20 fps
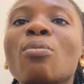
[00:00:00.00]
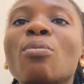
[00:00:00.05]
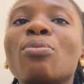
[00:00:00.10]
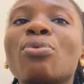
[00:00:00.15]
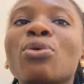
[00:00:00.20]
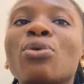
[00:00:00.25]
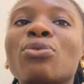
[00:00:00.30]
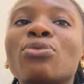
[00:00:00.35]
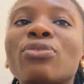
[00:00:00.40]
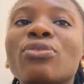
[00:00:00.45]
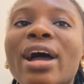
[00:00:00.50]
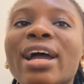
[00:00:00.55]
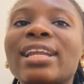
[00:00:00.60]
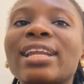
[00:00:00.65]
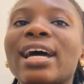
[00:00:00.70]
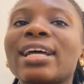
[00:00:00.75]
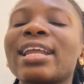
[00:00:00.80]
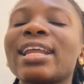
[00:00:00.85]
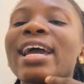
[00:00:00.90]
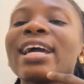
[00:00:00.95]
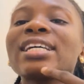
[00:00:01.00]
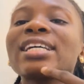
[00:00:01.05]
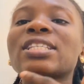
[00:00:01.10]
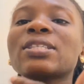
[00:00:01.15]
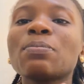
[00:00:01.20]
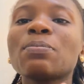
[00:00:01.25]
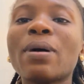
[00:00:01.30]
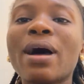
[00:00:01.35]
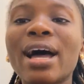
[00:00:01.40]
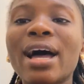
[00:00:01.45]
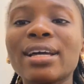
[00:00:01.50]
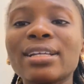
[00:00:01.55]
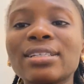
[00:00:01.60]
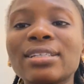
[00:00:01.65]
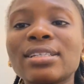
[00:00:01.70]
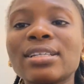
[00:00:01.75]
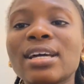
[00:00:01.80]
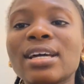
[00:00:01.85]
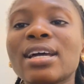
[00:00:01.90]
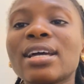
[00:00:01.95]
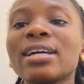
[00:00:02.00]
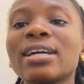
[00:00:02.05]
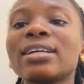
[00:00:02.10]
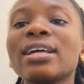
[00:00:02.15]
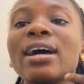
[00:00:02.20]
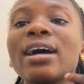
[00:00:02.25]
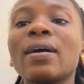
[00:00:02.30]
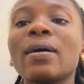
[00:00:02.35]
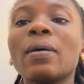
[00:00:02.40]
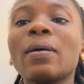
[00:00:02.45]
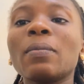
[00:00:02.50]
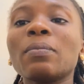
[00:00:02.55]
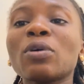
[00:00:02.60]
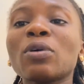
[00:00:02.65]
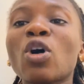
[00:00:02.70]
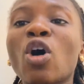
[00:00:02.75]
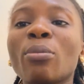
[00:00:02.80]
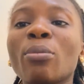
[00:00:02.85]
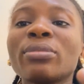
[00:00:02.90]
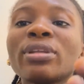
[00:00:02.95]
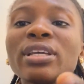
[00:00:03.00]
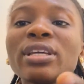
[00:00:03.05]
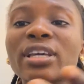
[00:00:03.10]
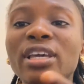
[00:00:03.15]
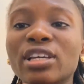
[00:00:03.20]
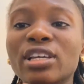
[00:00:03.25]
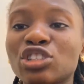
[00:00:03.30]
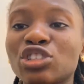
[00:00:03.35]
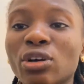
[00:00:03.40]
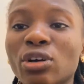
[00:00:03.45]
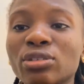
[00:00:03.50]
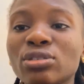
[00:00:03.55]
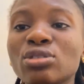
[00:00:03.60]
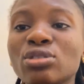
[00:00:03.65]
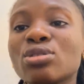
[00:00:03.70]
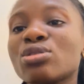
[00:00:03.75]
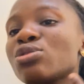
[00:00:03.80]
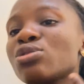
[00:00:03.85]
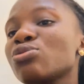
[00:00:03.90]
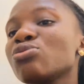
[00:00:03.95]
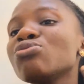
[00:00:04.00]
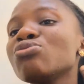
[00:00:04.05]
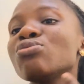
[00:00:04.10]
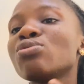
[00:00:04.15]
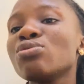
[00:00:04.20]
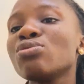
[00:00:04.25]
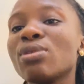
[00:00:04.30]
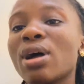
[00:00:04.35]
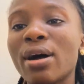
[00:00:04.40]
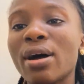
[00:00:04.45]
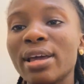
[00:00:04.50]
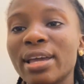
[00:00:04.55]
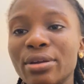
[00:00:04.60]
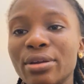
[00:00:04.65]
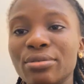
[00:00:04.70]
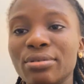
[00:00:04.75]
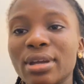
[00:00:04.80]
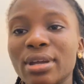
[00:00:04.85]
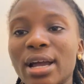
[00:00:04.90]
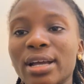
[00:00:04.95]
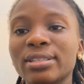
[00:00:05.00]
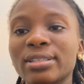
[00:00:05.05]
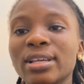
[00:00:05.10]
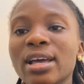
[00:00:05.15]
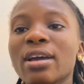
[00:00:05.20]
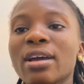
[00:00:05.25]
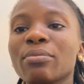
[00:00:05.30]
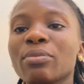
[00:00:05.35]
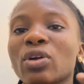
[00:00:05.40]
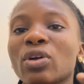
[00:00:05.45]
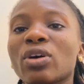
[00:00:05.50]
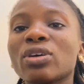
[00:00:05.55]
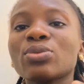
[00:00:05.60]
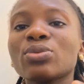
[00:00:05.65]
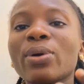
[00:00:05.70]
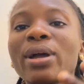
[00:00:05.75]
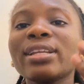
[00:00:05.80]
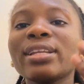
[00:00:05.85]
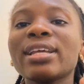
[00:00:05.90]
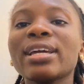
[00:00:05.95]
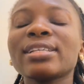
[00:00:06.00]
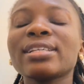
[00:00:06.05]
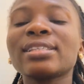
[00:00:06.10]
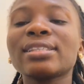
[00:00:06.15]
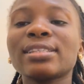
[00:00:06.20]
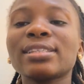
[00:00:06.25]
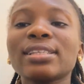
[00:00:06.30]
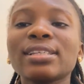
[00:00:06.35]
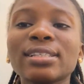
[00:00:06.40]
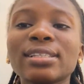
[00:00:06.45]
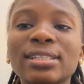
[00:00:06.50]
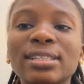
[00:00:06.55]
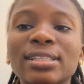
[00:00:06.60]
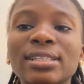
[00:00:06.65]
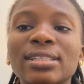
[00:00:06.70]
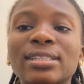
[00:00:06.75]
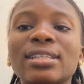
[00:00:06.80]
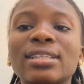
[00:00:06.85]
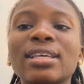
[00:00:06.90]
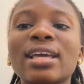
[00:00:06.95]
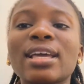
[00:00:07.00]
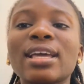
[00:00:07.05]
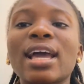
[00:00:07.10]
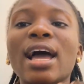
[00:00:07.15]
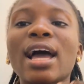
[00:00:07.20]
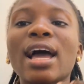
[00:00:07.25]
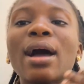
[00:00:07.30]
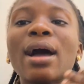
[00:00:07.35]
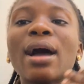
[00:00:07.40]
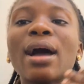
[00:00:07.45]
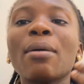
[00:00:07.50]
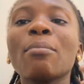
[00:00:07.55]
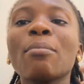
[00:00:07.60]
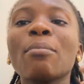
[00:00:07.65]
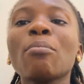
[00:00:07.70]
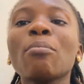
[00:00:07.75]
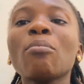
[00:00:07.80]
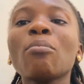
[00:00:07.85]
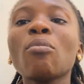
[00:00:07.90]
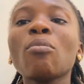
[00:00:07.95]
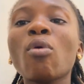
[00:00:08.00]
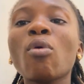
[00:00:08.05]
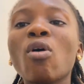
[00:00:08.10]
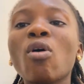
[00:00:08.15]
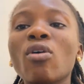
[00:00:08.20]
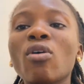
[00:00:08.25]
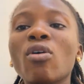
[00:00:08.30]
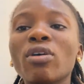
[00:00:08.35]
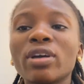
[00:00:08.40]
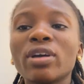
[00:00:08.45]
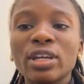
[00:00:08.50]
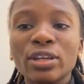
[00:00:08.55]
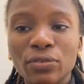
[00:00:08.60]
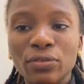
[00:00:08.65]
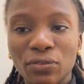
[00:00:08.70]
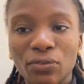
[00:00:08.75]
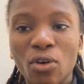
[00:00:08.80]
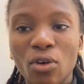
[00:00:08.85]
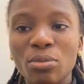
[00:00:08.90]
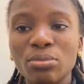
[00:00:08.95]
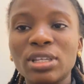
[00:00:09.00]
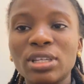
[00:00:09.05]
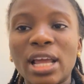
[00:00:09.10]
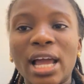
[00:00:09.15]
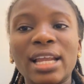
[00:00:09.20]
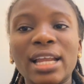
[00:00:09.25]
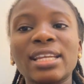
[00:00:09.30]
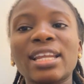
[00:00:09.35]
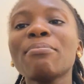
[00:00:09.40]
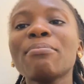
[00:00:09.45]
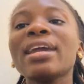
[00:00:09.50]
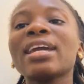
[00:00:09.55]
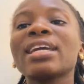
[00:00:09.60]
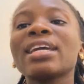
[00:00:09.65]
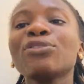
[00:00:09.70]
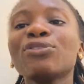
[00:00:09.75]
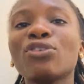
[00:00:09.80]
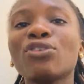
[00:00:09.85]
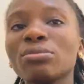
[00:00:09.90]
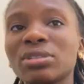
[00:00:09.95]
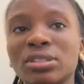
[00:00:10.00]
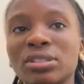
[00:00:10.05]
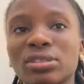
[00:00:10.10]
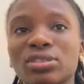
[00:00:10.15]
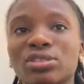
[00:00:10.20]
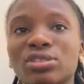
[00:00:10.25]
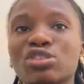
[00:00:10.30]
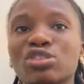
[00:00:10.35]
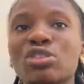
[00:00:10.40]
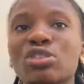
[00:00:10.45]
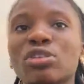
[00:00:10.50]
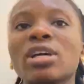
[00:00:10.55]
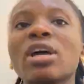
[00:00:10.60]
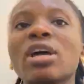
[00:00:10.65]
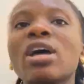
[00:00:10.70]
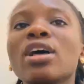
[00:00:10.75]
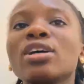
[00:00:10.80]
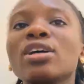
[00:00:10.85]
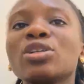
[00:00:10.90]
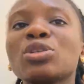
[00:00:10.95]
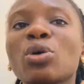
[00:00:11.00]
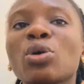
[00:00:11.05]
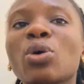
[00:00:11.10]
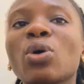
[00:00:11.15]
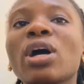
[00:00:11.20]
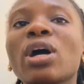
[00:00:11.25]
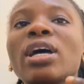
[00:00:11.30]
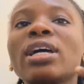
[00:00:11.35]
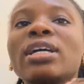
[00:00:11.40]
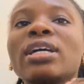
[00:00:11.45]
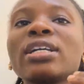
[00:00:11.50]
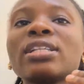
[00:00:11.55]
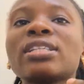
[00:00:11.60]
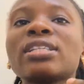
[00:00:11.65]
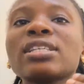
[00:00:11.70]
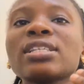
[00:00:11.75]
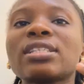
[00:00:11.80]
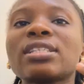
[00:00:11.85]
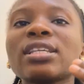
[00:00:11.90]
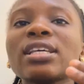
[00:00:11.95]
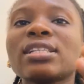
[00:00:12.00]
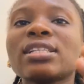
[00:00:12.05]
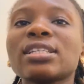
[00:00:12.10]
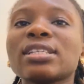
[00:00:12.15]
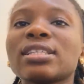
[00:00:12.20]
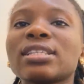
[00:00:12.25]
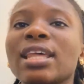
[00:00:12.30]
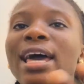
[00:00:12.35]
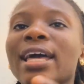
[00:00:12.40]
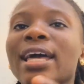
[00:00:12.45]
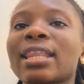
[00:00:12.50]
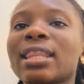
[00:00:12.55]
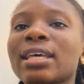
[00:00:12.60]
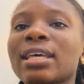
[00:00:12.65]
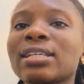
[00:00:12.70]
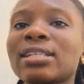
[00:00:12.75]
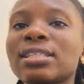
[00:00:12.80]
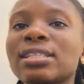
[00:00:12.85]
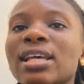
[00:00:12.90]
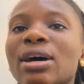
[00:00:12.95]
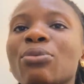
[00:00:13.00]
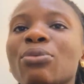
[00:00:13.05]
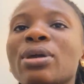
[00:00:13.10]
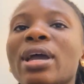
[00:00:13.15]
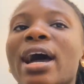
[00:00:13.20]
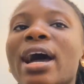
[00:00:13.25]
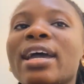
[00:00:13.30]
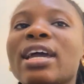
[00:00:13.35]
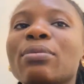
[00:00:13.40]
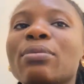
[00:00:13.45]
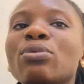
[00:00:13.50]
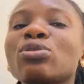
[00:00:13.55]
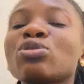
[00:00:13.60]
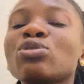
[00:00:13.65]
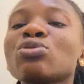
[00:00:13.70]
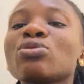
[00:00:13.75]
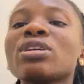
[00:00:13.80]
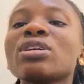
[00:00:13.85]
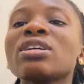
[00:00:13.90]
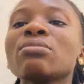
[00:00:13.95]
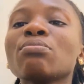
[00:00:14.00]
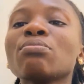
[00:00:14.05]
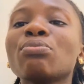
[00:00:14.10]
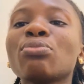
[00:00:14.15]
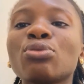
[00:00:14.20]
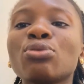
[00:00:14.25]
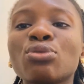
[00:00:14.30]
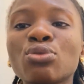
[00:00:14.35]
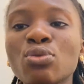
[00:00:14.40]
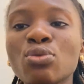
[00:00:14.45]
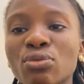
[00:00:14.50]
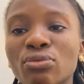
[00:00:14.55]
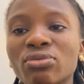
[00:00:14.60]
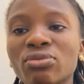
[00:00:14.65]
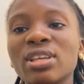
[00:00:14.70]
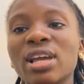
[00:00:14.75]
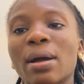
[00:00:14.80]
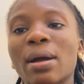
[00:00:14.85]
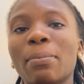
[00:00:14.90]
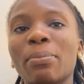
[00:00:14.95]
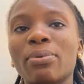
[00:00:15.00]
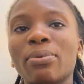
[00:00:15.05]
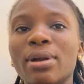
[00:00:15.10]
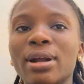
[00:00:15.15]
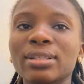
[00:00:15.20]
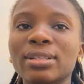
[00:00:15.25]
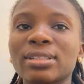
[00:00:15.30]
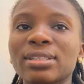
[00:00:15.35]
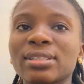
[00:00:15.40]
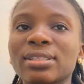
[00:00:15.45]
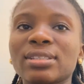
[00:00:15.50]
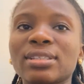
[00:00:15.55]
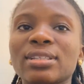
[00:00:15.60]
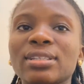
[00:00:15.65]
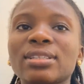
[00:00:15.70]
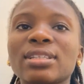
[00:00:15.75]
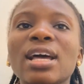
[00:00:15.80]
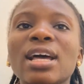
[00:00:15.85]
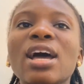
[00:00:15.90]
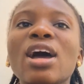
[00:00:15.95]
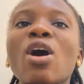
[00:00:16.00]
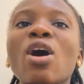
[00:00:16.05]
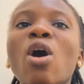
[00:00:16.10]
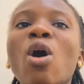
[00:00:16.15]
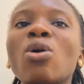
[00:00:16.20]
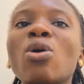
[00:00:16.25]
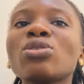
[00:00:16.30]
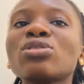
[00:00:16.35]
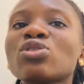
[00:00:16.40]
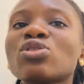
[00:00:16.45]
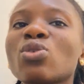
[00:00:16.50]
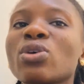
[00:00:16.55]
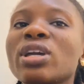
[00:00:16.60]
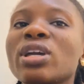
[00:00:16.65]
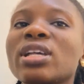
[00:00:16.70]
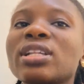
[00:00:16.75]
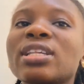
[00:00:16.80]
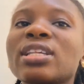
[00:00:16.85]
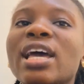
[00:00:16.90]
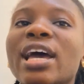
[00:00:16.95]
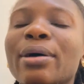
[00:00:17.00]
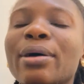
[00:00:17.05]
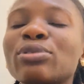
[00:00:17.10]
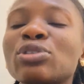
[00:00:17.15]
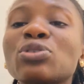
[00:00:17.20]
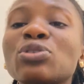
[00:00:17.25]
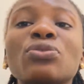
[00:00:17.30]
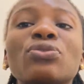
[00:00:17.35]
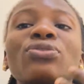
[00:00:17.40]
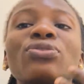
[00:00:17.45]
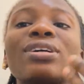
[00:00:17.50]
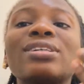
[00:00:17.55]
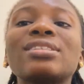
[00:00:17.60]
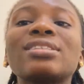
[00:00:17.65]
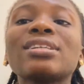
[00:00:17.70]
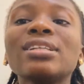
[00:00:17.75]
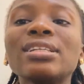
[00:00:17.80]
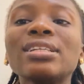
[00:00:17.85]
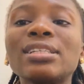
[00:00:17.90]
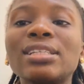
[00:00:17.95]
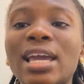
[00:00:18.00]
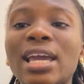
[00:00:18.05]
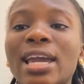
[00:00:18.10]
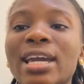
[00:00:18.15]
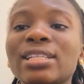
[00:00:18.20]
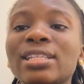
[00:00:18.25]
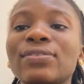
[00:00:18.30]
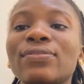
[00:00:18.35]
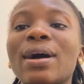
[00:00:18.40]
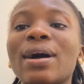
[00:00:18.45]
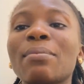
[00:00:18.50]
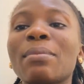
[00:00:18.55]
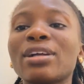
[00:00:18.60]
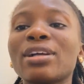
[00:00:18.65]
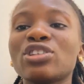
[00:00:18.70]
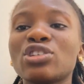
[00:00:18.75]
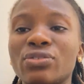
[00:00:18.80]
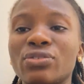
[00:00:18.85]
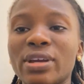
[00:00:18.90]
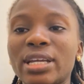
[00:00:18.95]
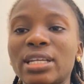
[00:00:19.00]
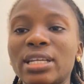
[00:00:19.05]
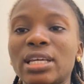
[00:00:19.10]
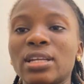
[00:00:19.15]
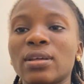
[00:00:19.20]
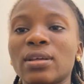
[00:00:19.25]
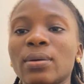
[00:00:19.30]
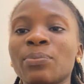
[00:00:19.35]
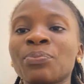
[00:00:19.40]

provide and expand communication to rural areas, because when they see this, they are more informed and they make informed decisions. So it is like this that we are able to improve their practices. Also, it helps to facilitate farmer training.